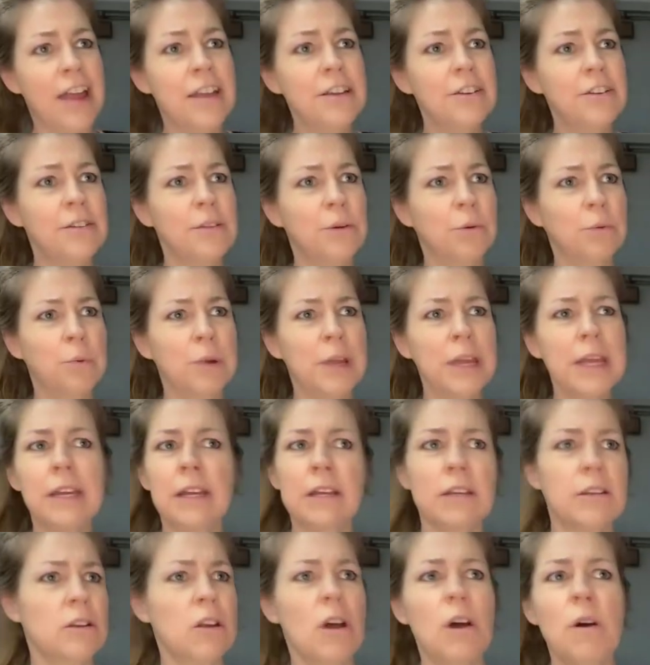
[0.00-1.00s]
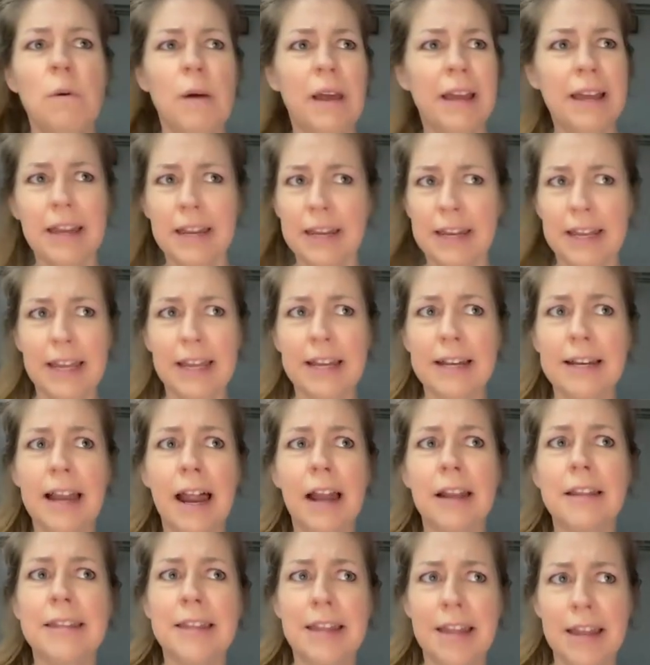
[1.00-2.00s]
End of the week? No, I gotta get it
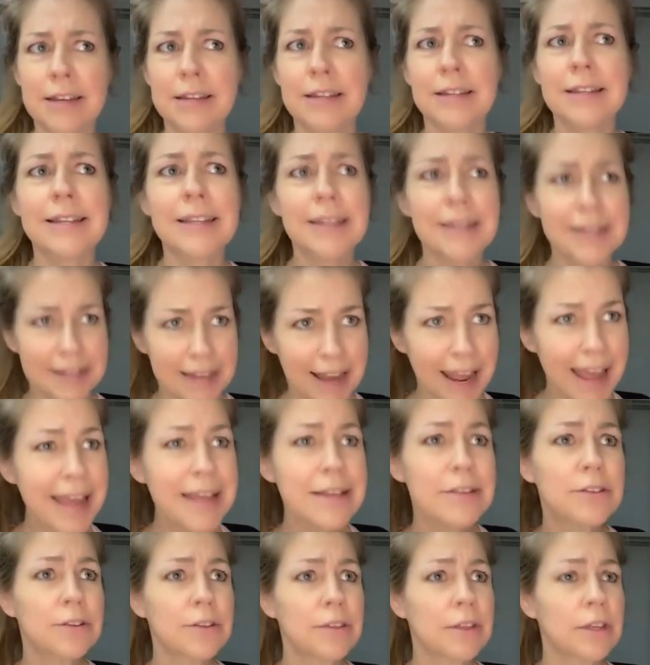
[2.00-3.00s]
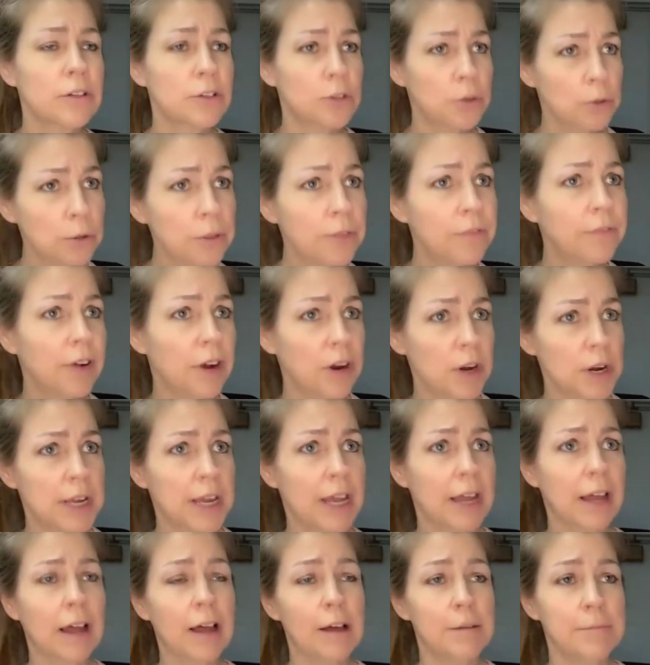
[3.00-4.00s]
out at the end of today so the tooth fairy
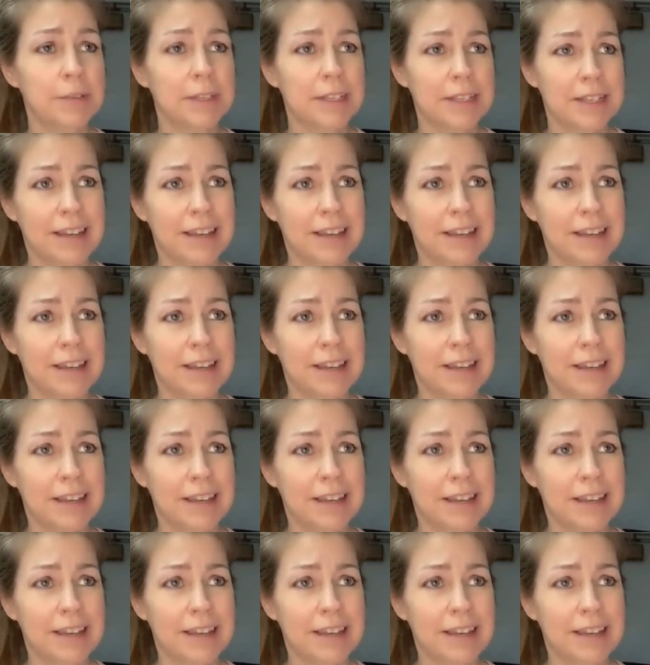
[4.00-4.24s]
can come